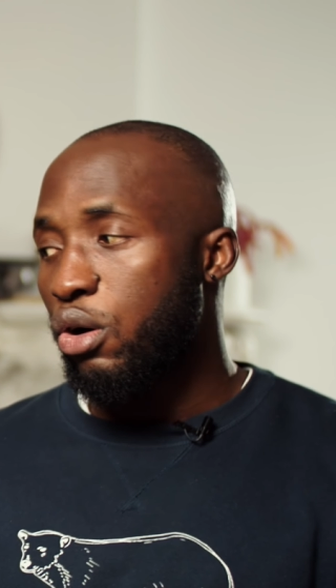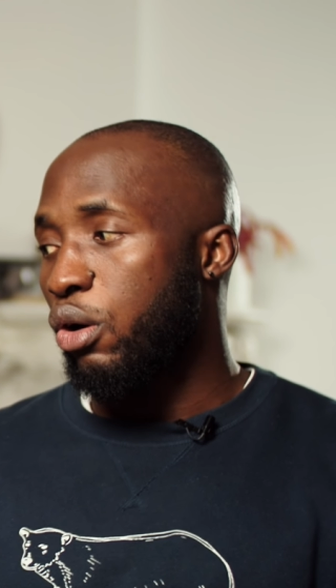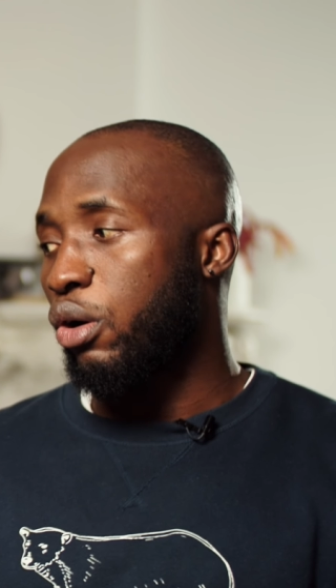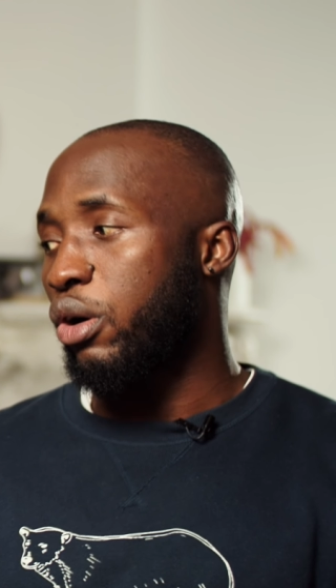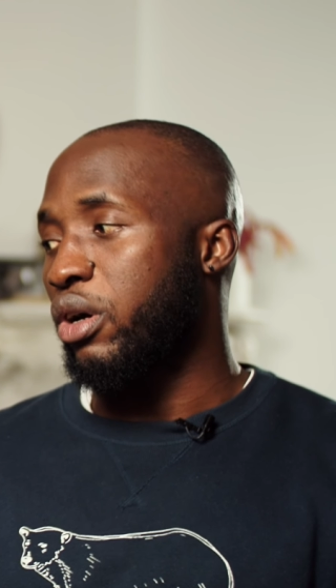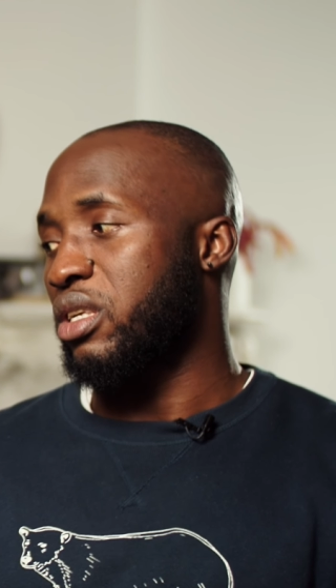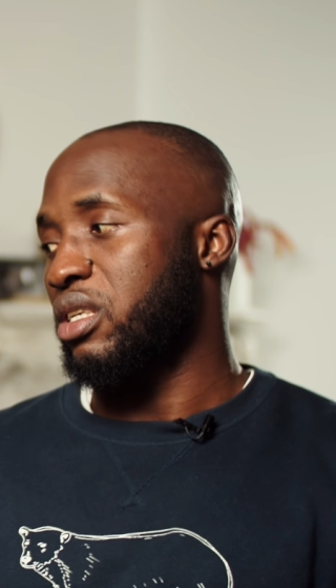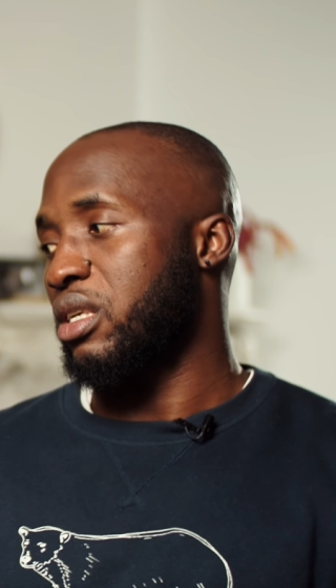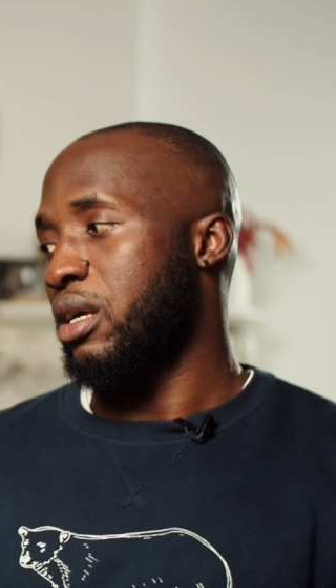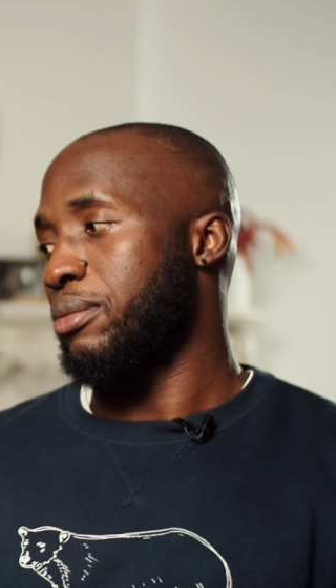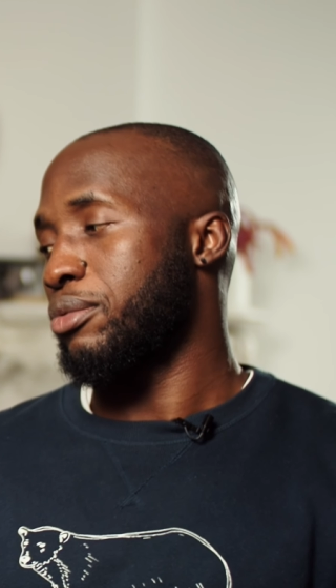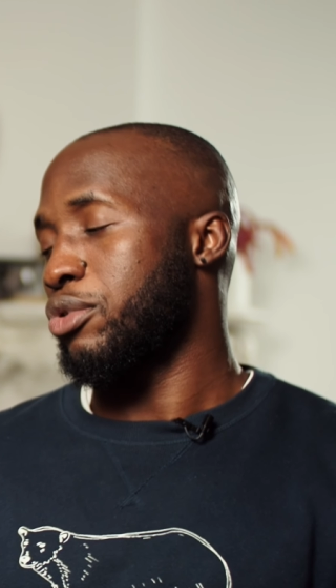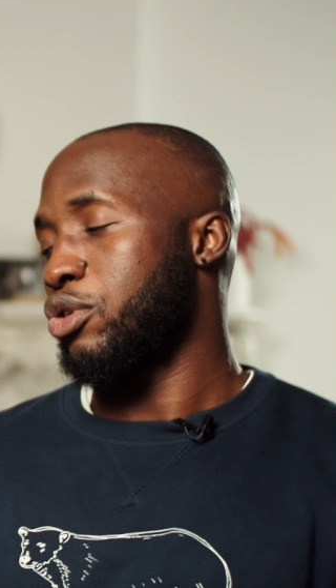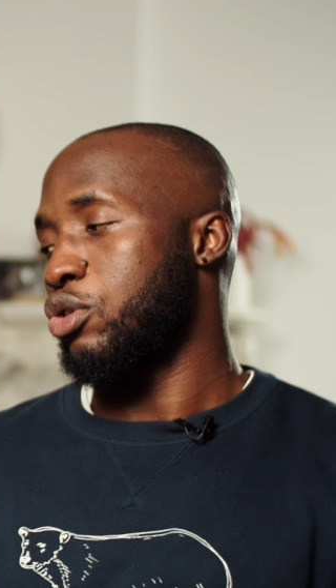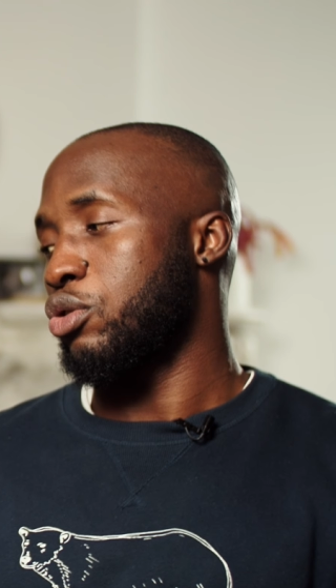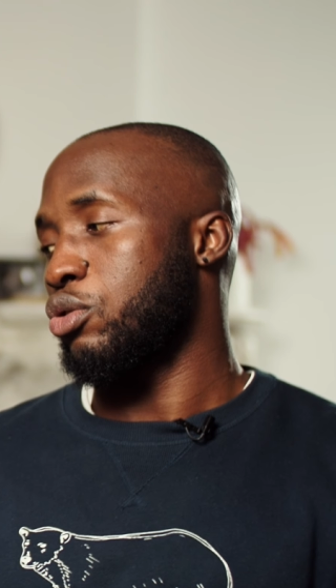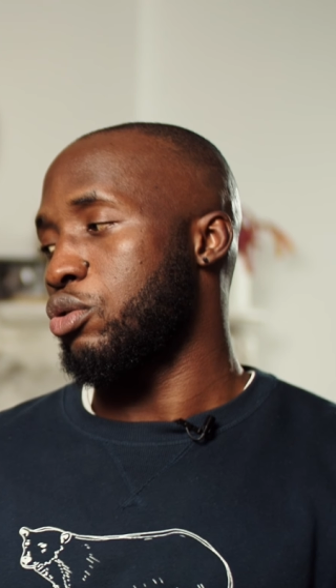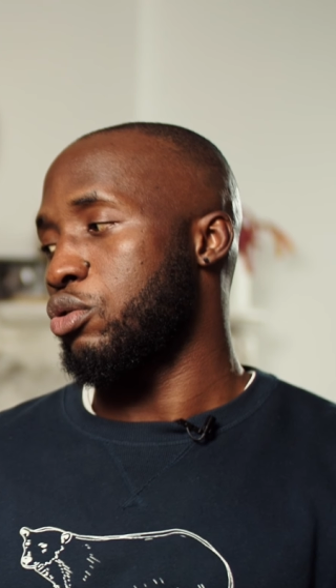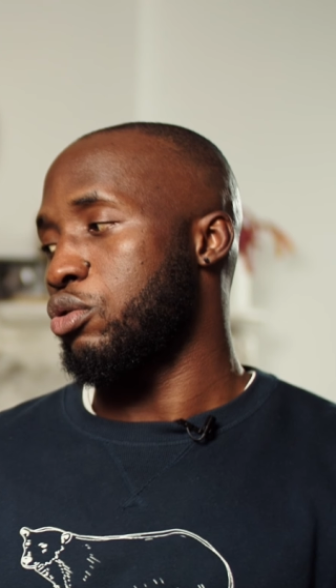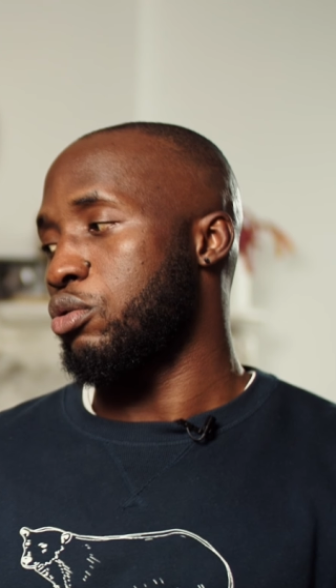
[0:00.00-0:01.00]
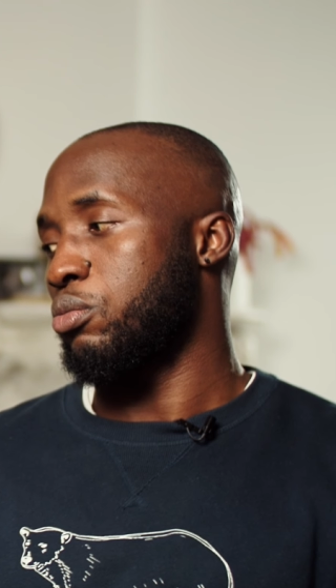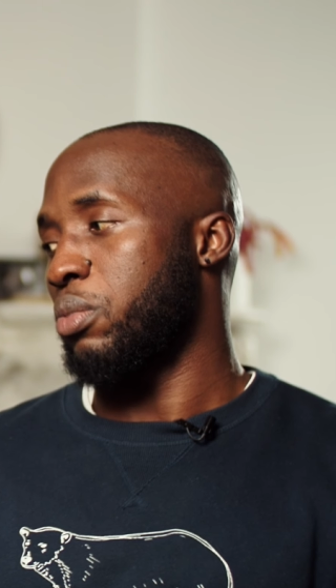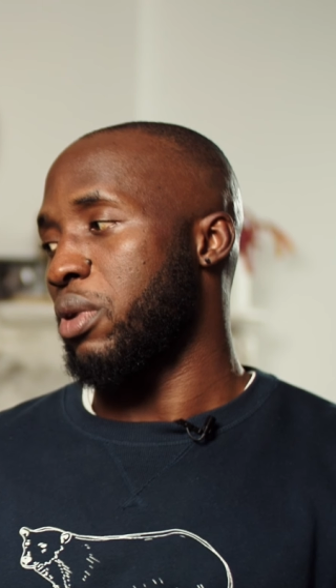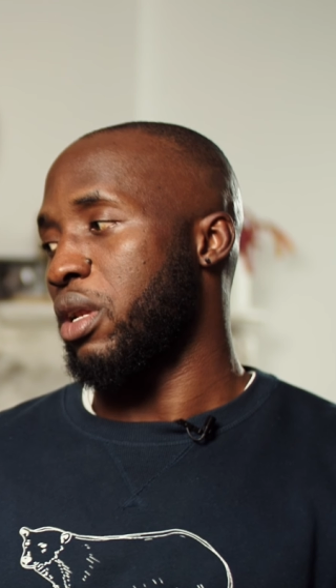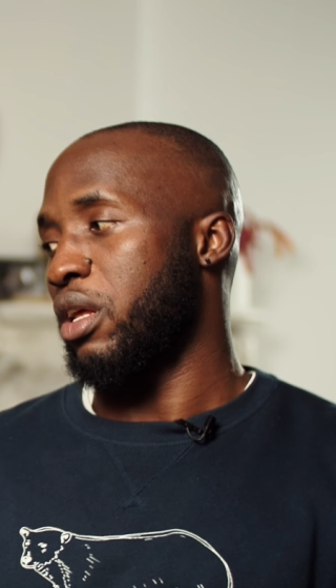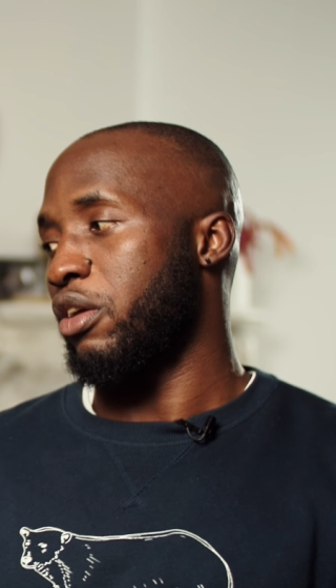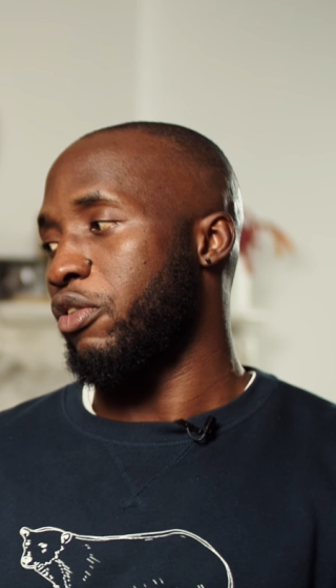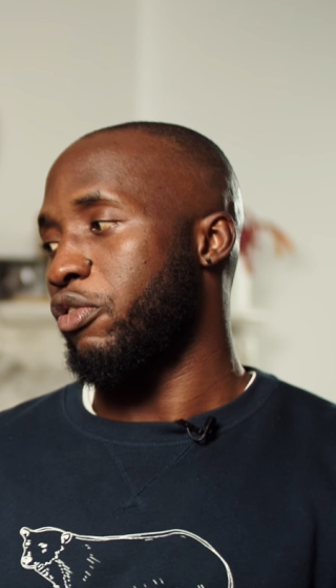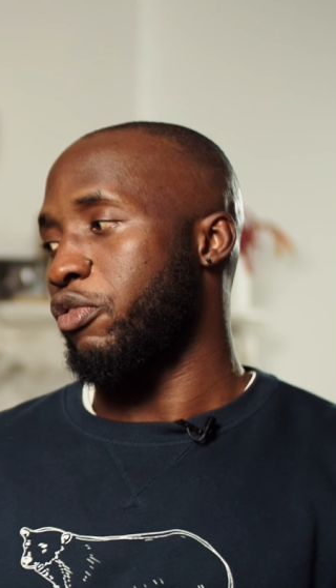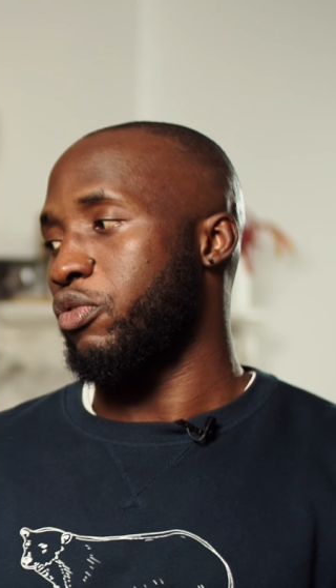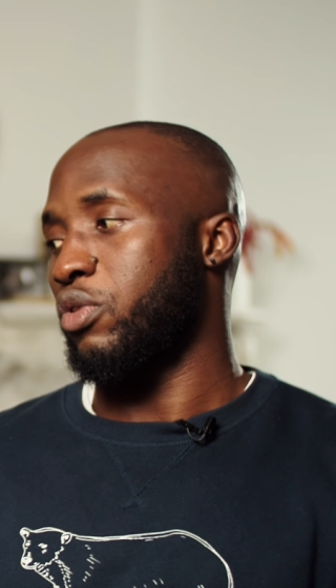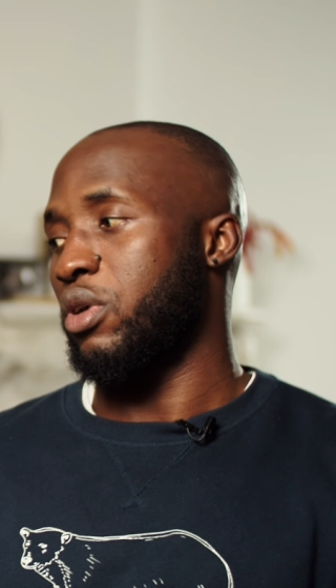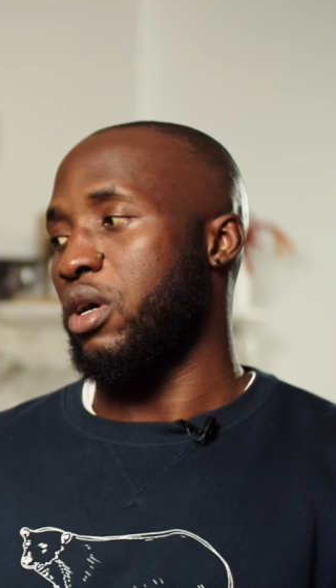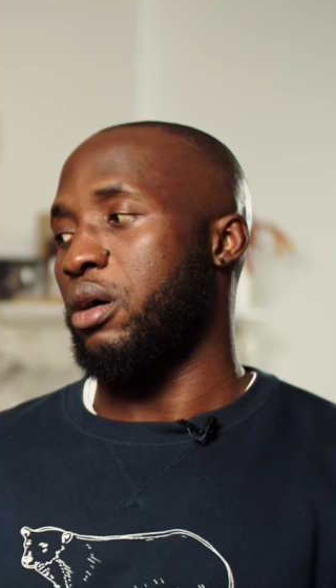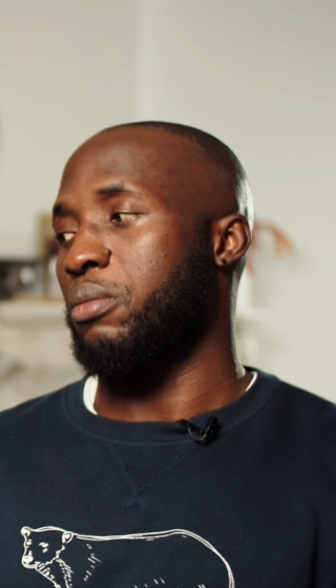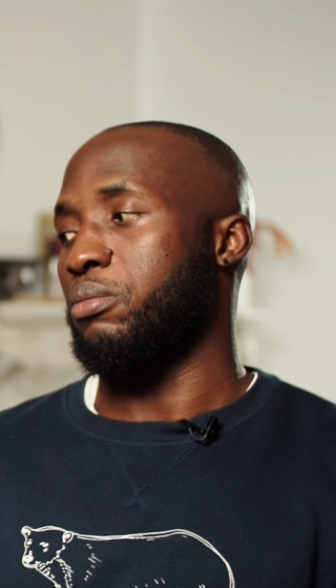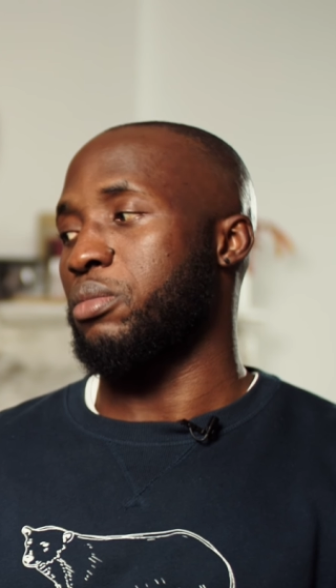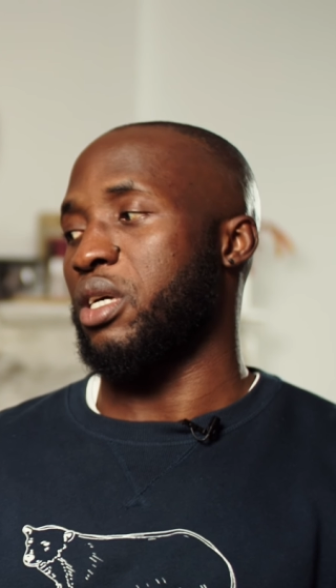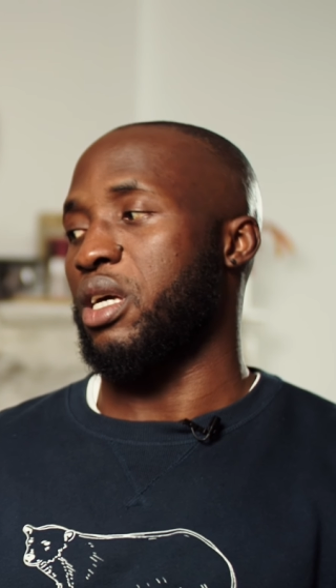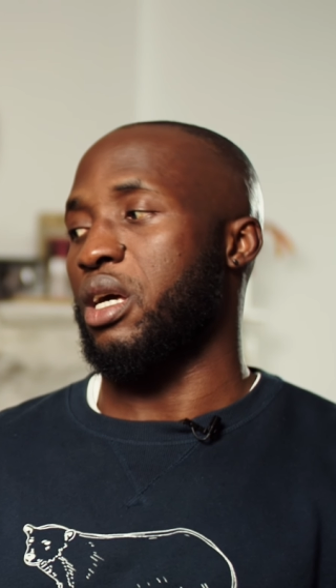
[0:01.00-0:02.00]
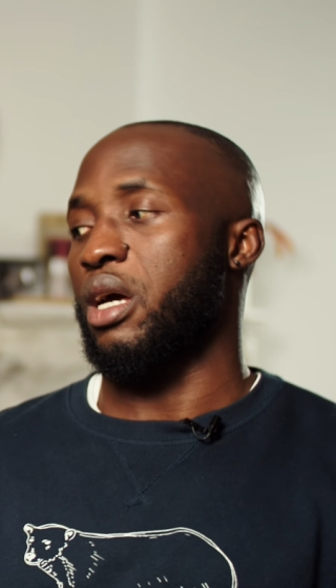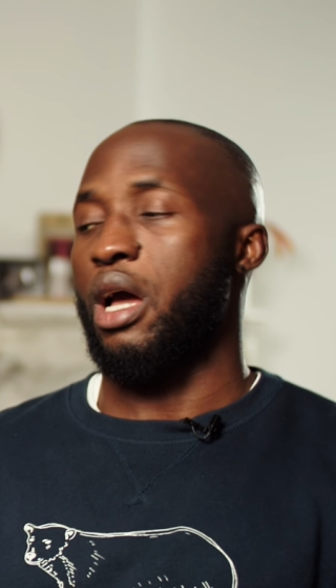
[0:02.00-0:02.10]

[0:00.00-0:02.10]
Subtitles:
or except you believe the